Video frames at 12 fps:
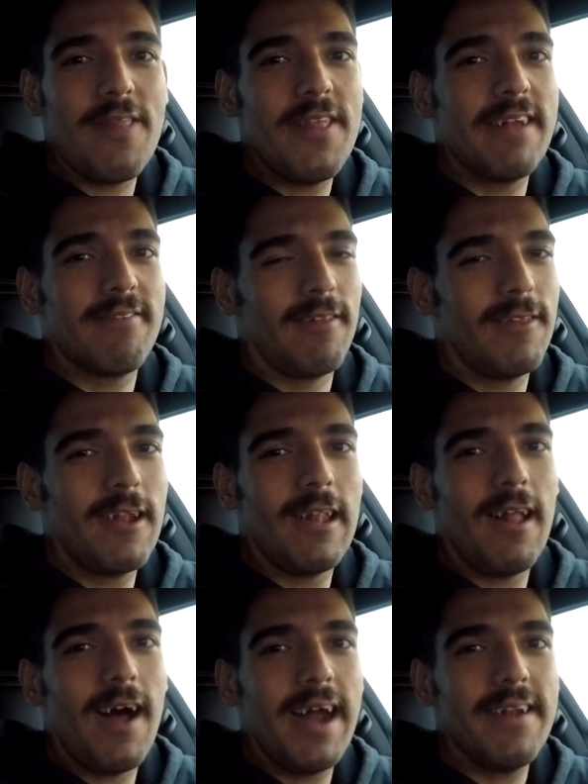I think it's a
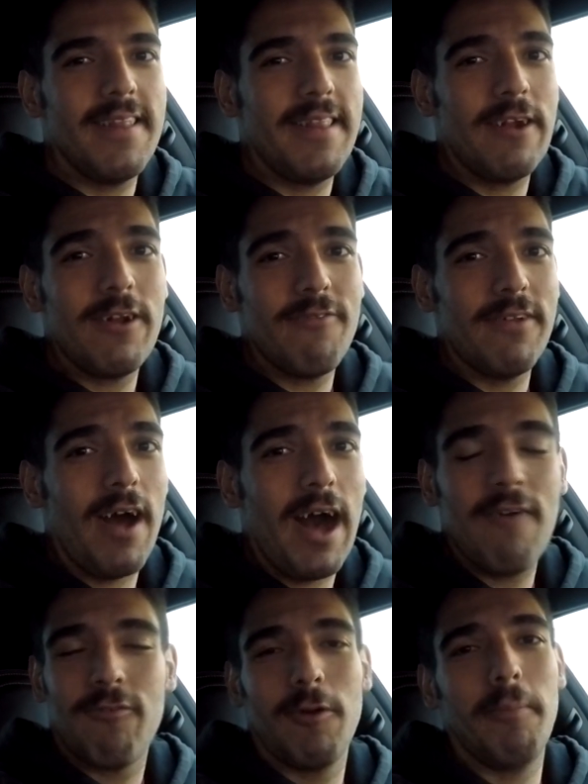little odd that they don't even
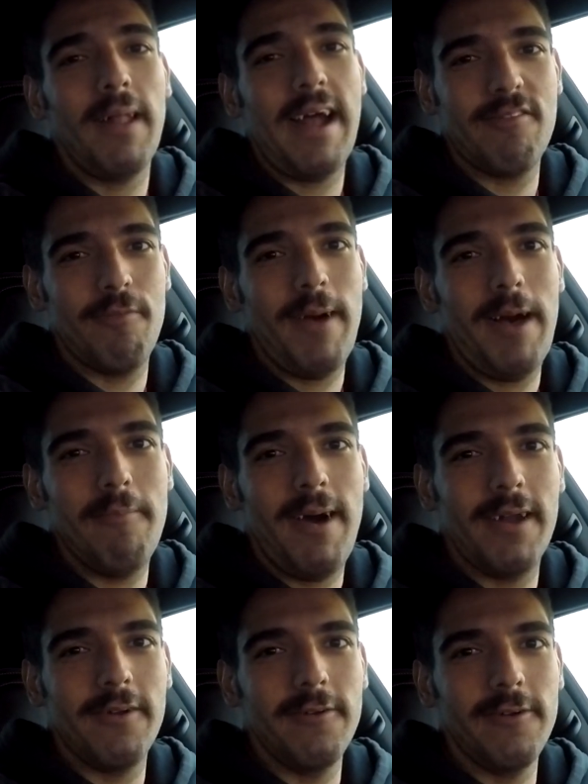offer a blind spot
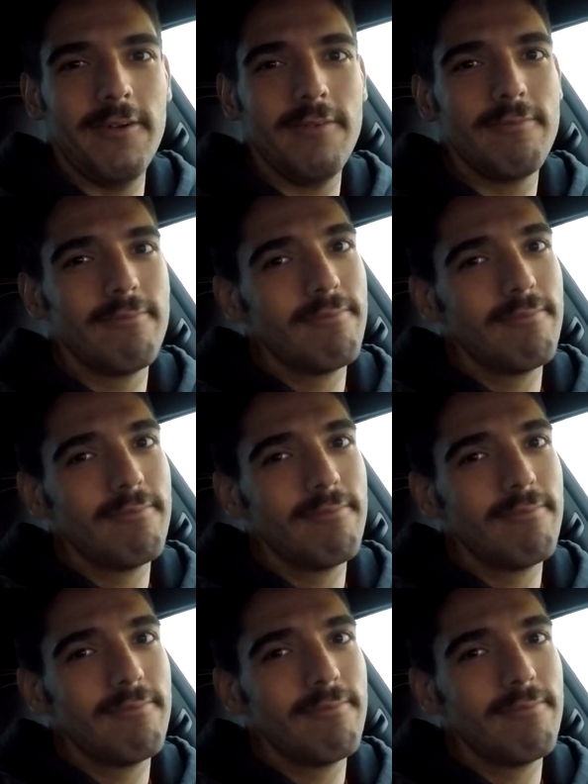monitor.